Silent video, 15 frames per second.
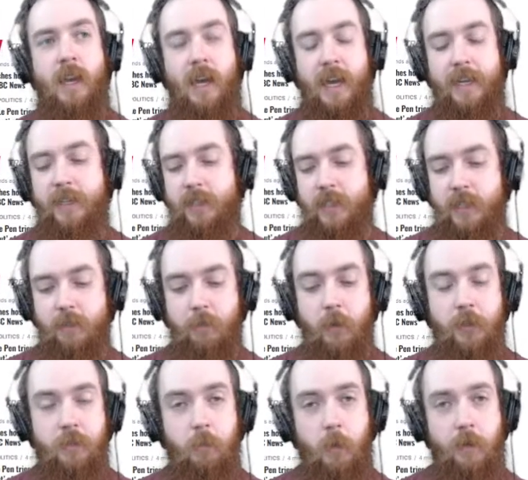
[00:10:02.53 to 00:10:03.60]
I could see a
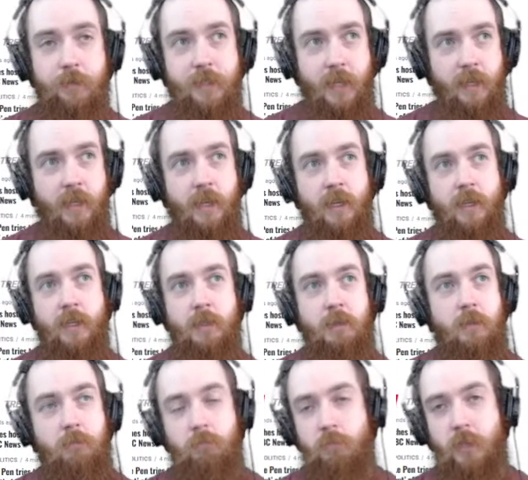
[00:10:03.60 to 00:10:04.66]
version where he was like,
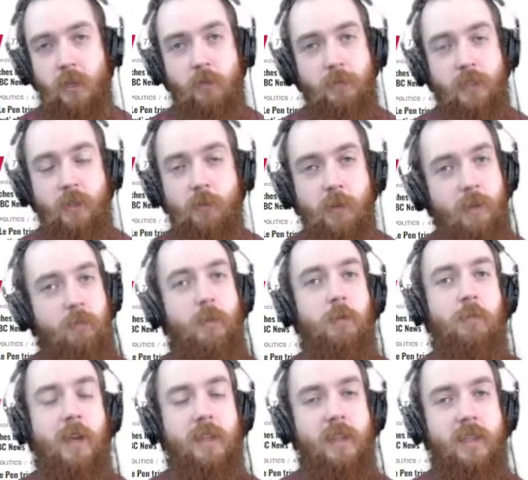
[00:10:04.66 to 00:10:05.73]
screw it.
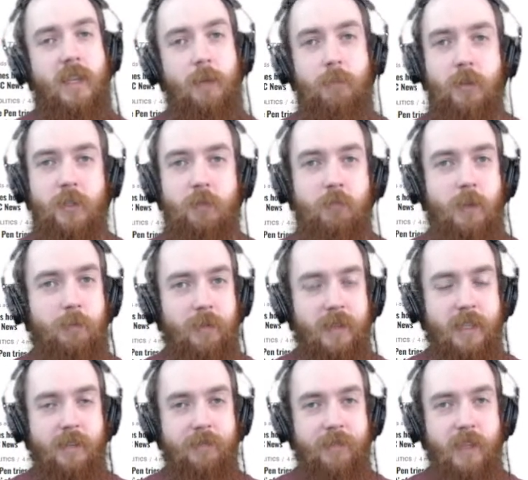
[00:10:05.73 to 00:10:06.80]
We ran the numbers. We
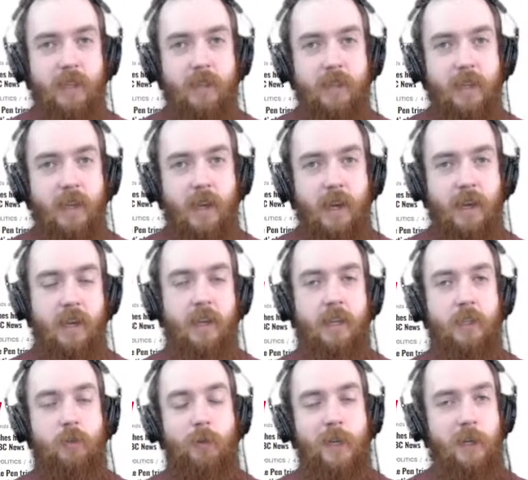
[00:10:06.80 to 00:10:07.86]
believe that
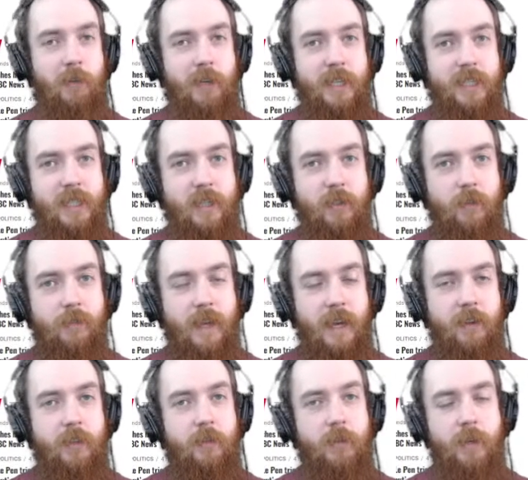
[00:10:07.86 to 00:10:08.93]
Twitter is
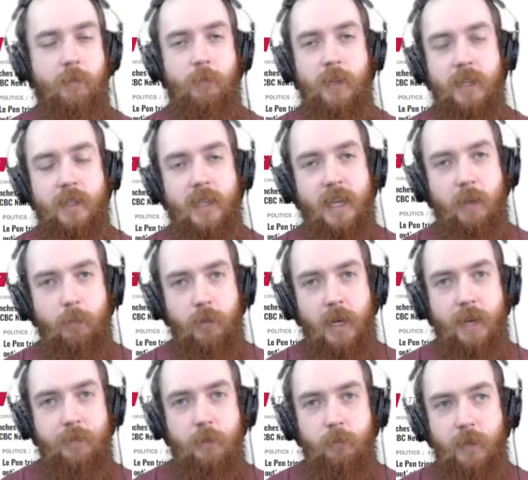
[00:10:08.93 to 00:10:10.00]
undervalued. And if we can take it
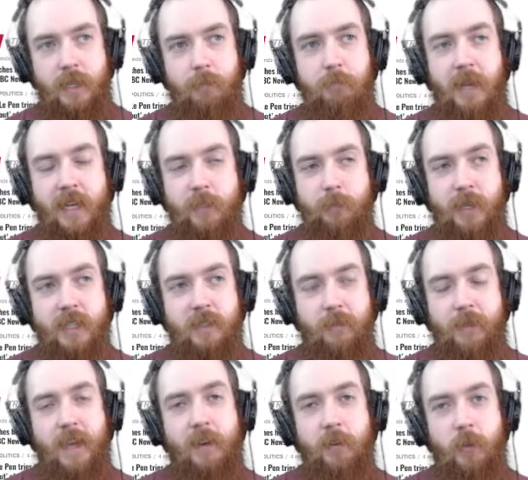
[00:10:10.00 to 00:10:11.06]
private, we can maximize
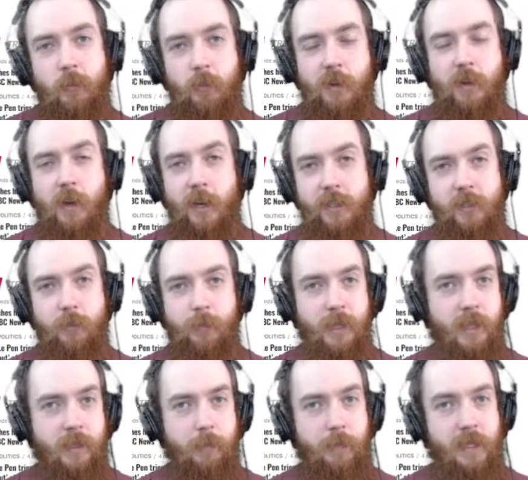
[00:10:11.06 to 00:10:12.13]
the value while also
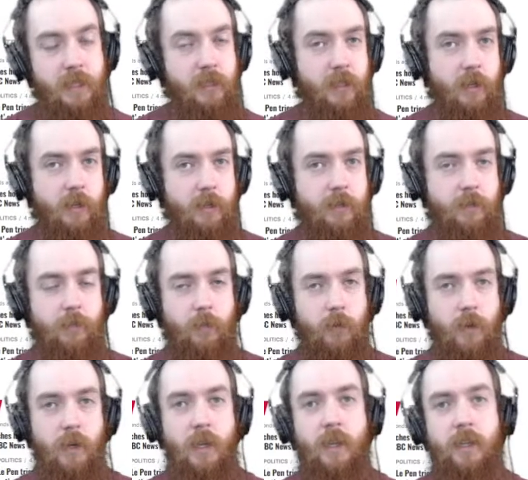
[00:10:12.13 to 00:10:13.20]
being a bastion
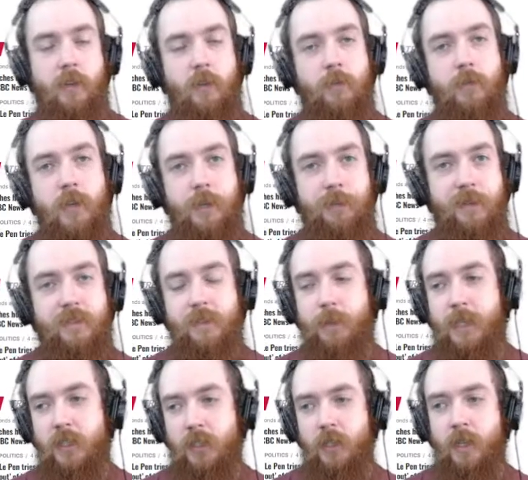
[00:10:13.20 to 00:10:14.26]
for, freedom of
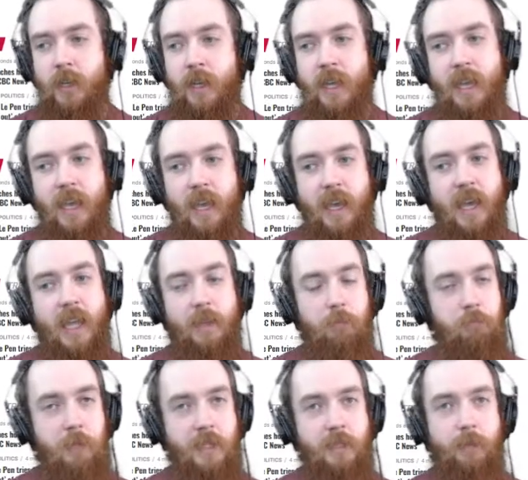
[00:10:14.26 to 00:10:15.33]
speech. And
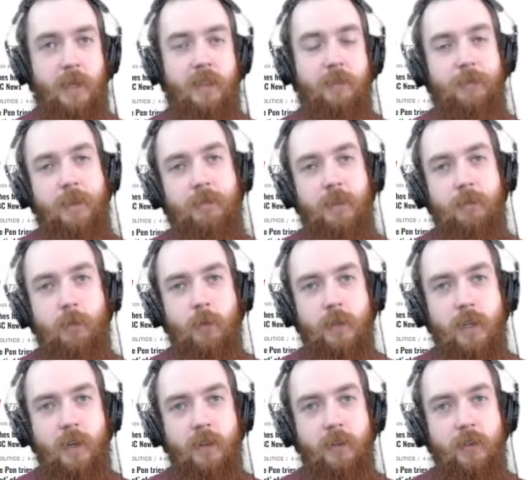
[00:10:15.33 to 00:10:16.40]
let's make the
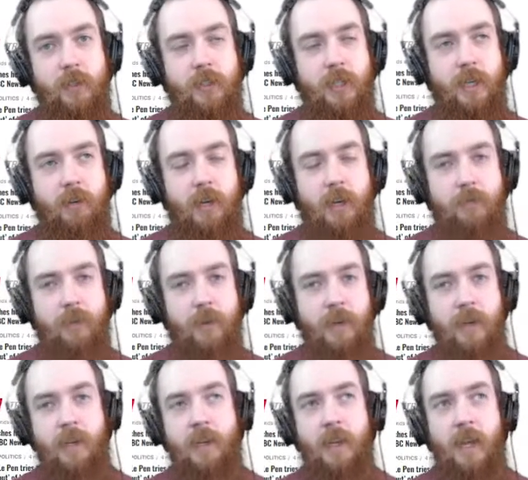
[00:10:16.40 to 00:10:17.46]
$54 a share offer.
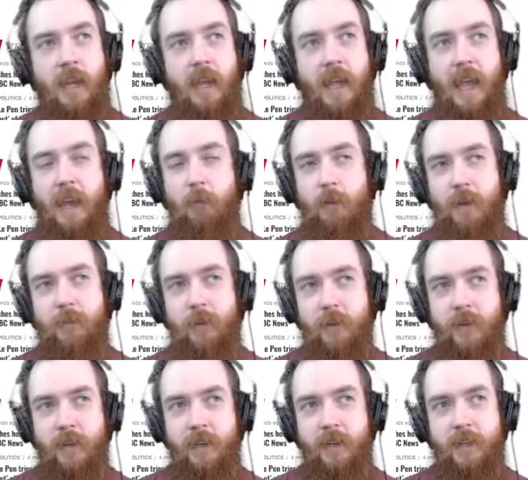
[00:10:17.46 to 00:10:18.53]

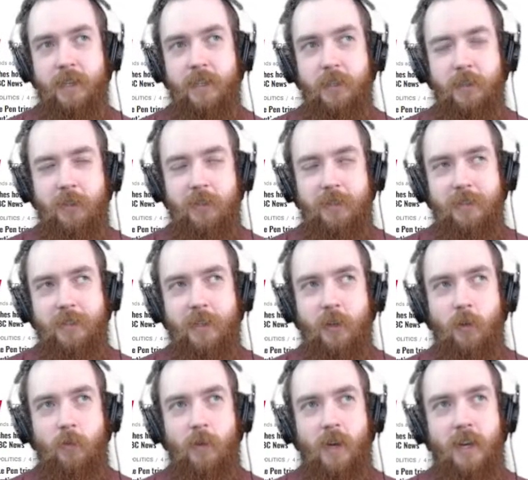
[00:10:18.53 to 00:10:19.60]
However,
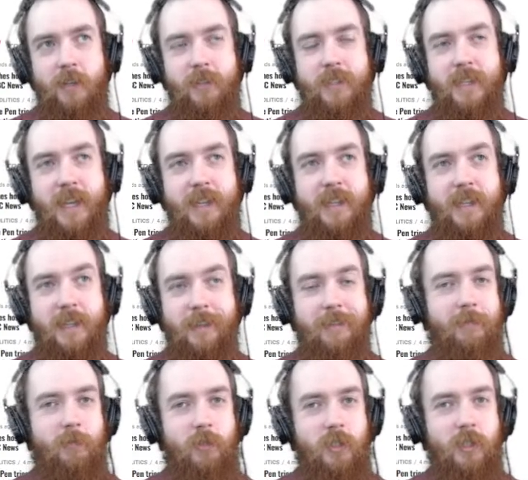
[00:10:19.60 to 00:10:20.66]

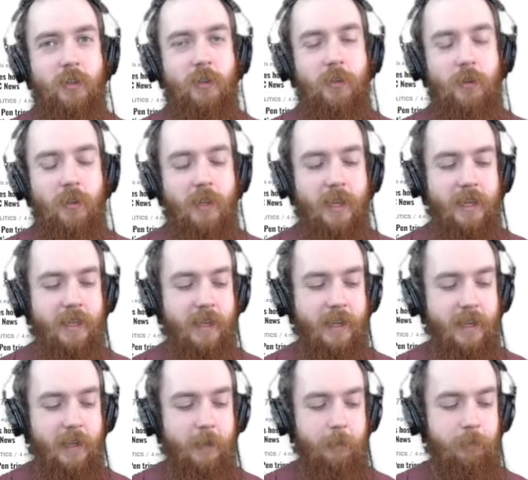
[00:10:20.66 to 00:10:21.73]
understanding
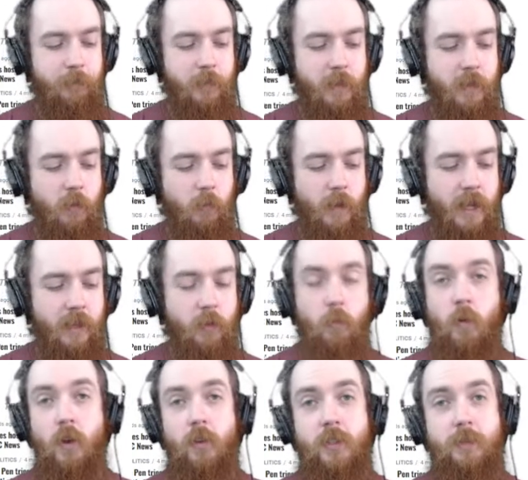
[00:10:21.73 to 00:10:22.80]
the way the
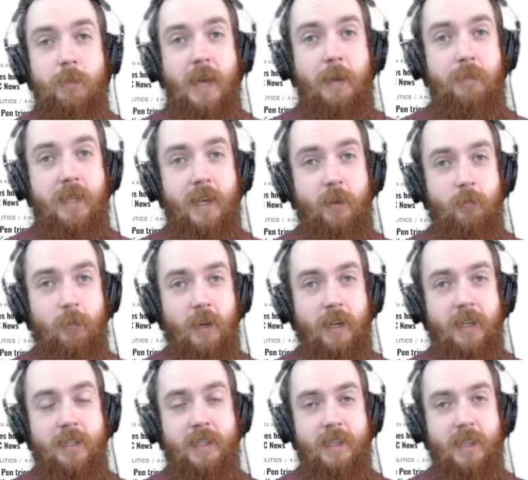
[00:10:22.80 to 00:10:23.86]
world's mapped out, right?